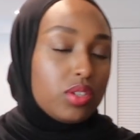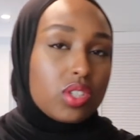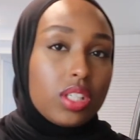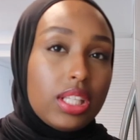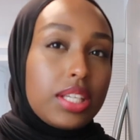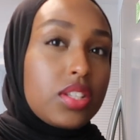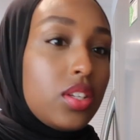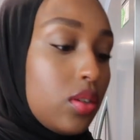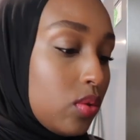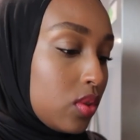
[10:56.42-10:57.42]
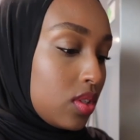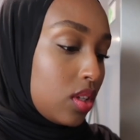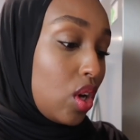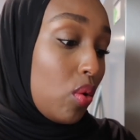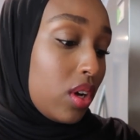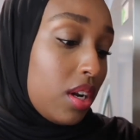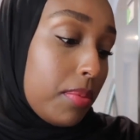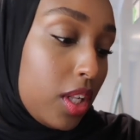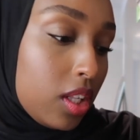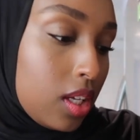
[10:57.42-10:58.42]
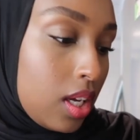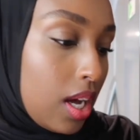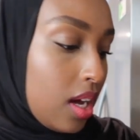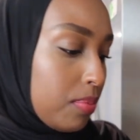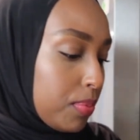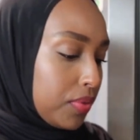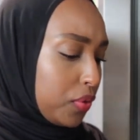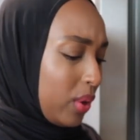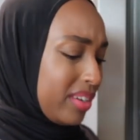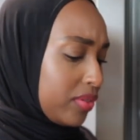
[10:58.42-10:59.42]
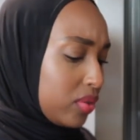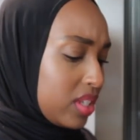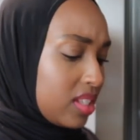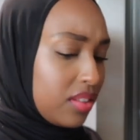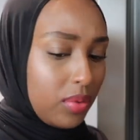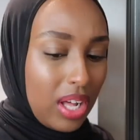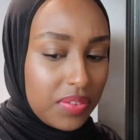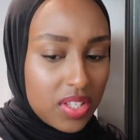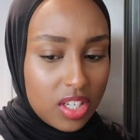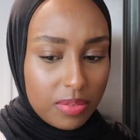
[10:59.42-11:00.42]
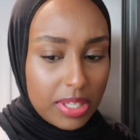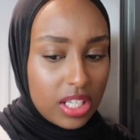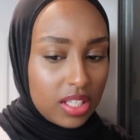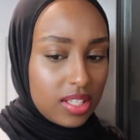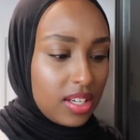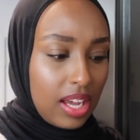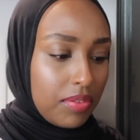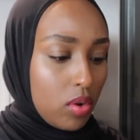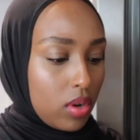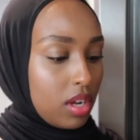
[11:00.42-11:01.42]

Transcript: I usually like to use coconut milk, but for whatever reason, the Ralphs near me didn't have